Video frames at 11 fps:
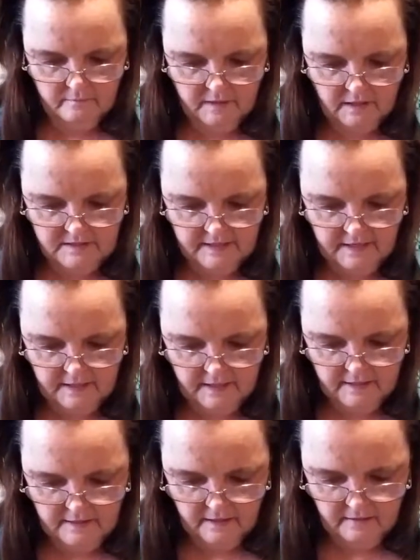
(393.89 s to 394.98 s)
because they get
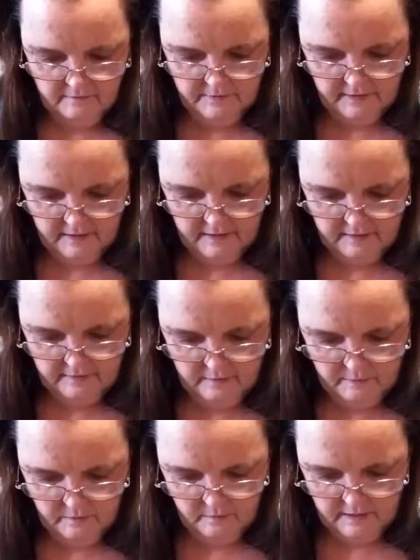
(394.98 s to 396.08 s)
into everything.
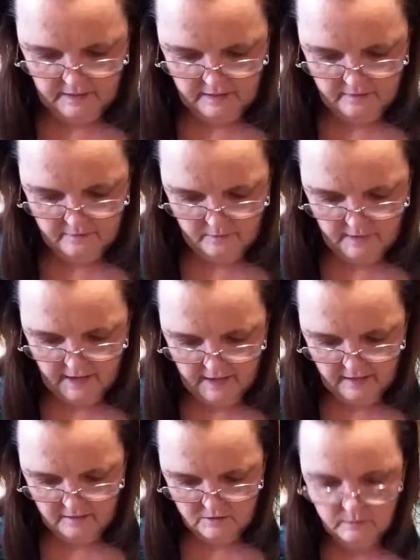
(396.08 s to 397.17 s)
They'll be running through the
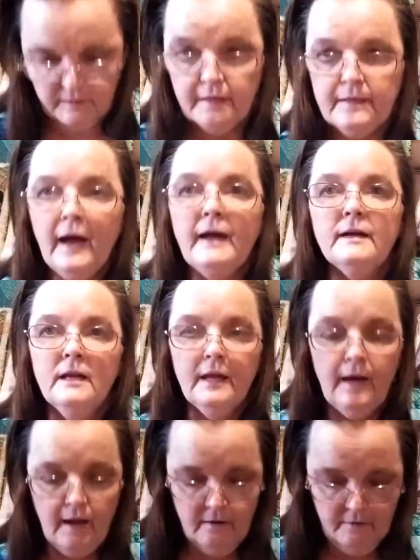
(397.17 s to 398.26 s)
house with it
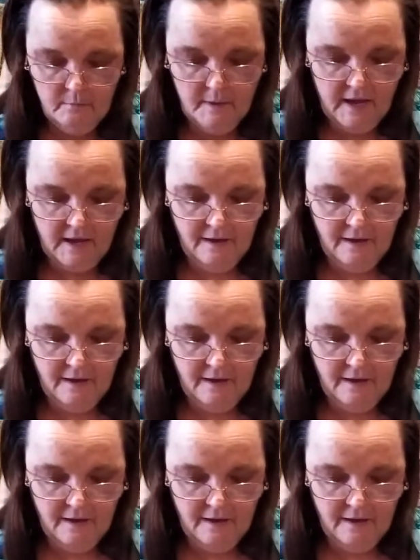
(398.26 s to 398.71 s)
dangling out of their